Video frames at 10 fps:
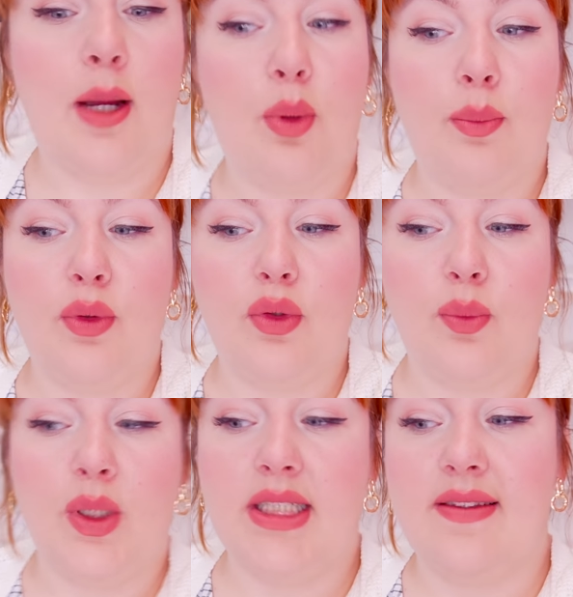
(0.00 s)
I'm probably going to
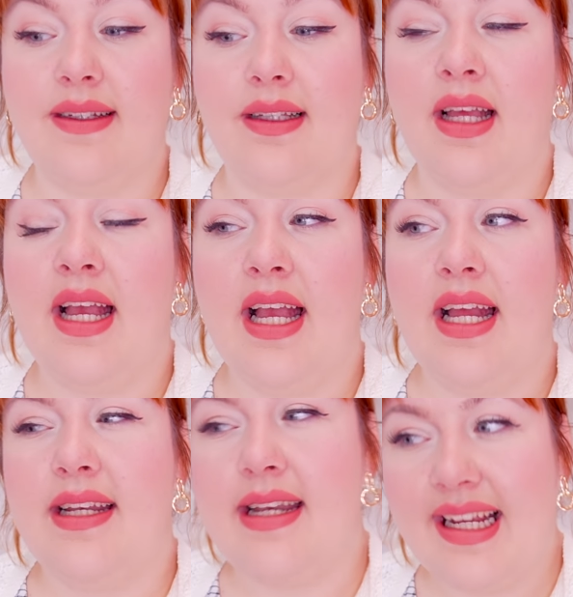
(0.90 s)
wait till
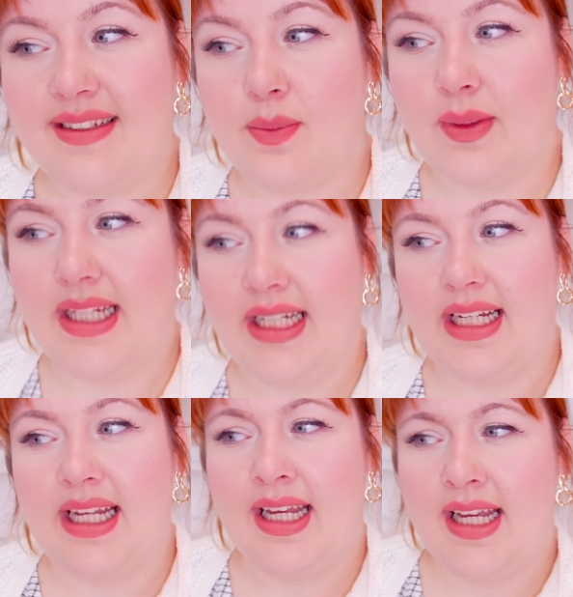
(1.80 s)
next
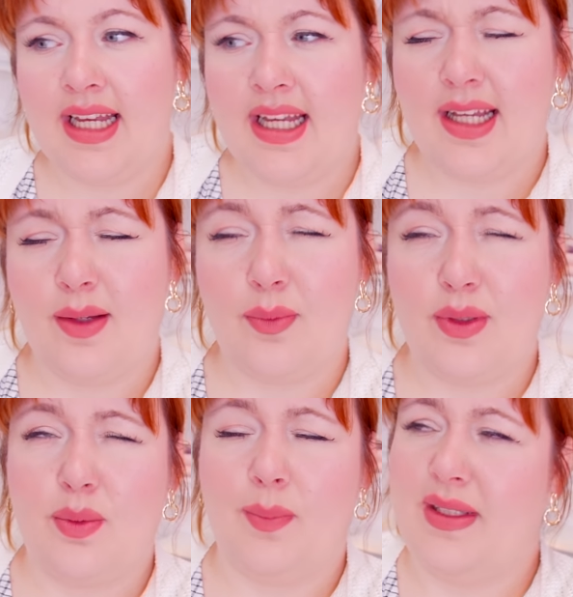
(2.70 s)
week,
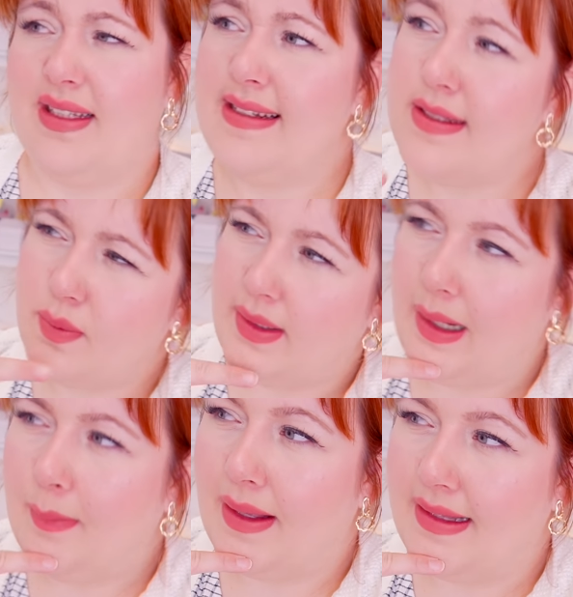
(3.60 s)
which will be this
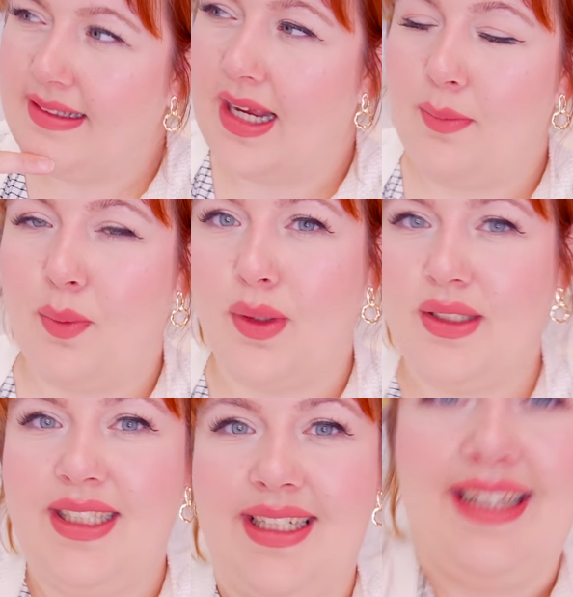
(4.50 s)
week by the time you're
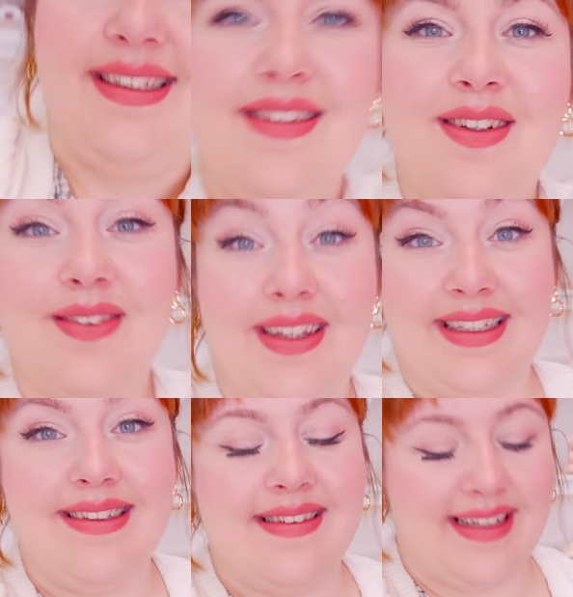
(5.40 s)
watching it, to release